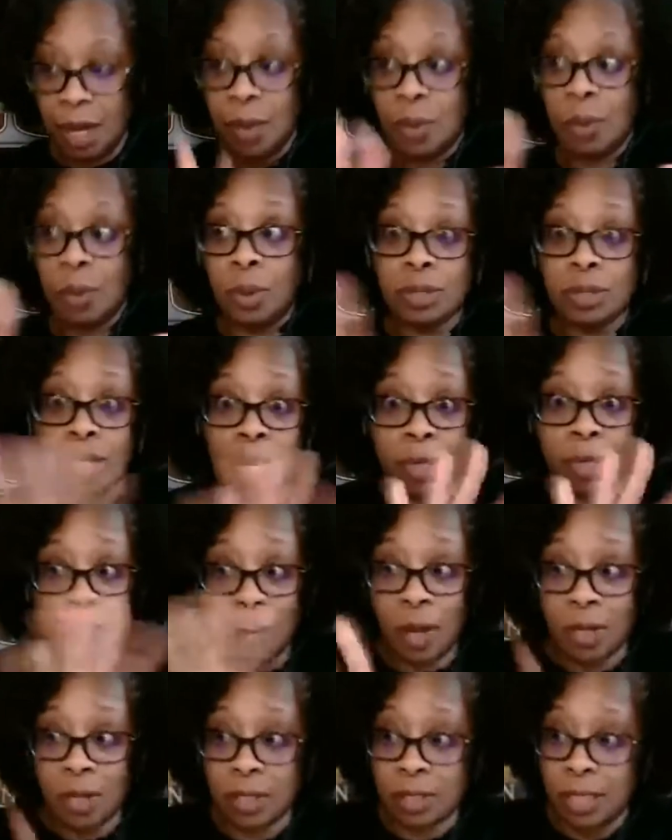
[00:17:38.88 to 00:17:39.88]
we'll talk
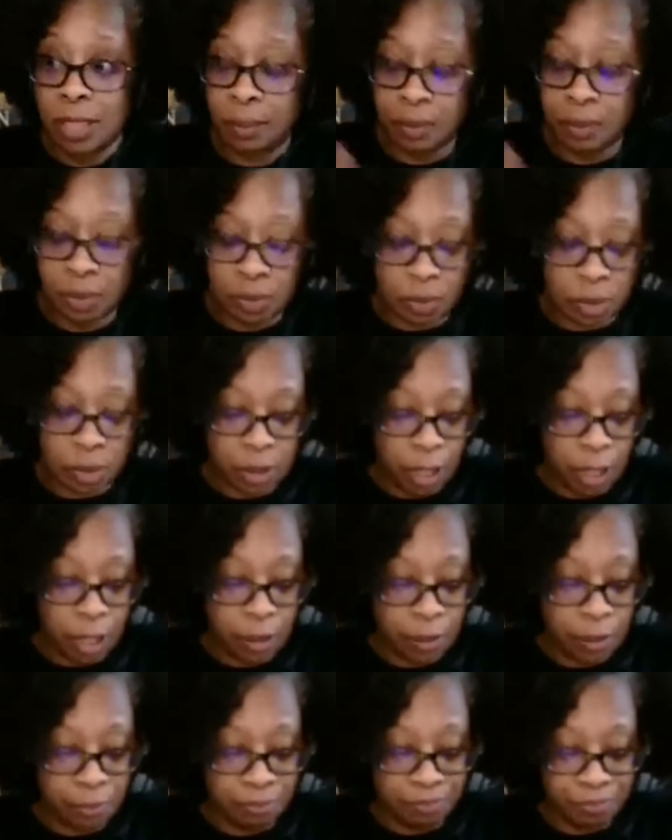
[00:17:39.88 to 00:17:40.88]
about all the samples towards the
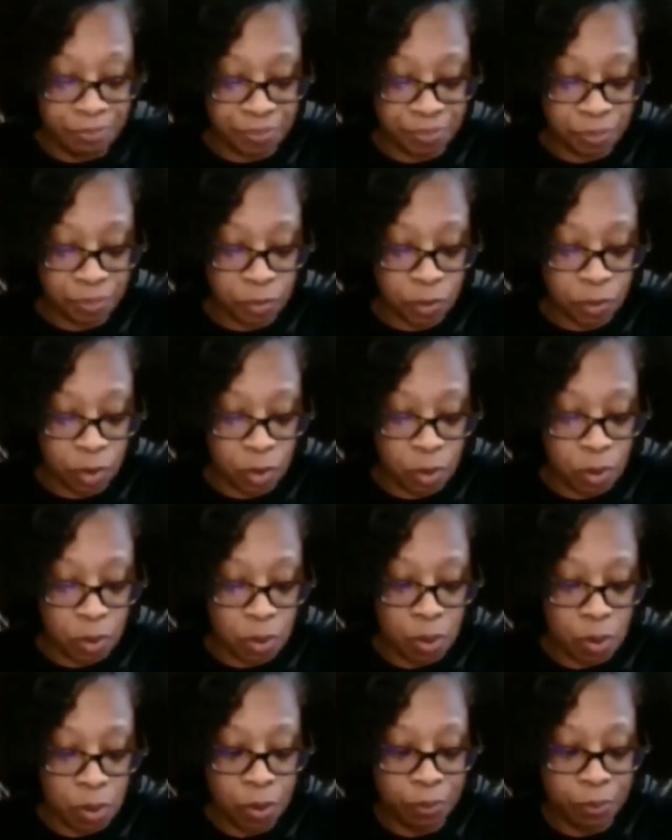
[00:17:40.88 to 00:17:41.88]
end.
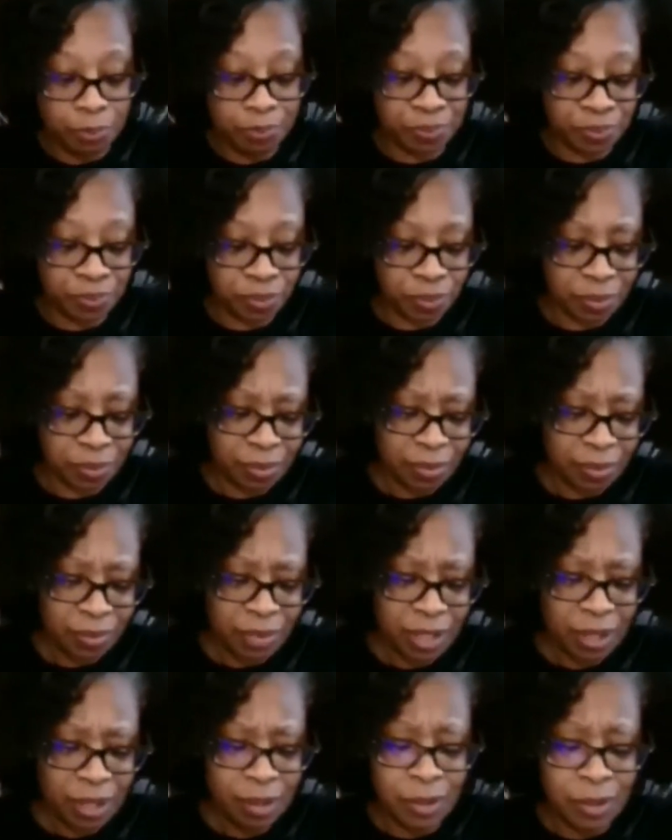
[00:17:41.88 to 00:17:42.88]
Cool.
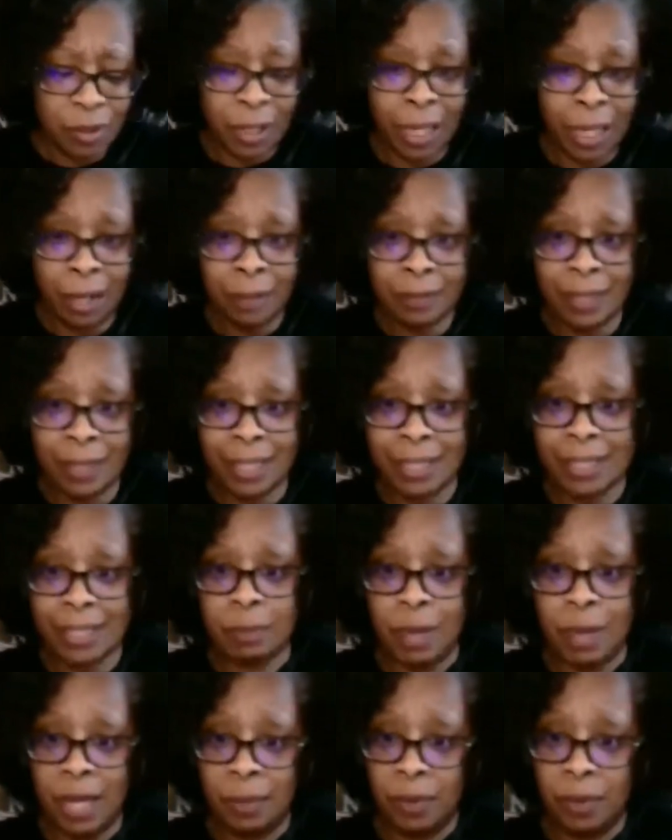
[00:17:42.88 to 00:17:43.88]
So now I've got this
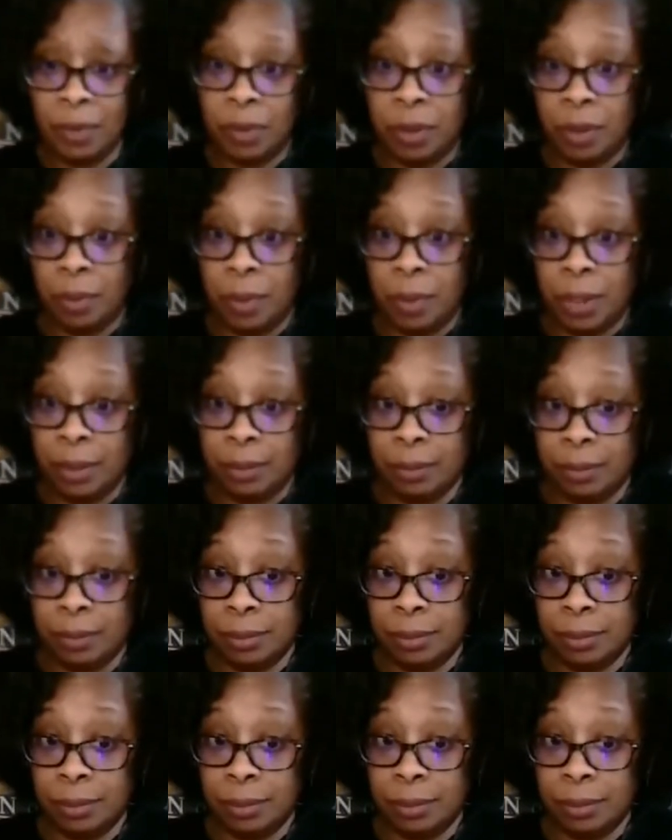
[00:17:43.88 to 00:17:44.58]
baby oil one.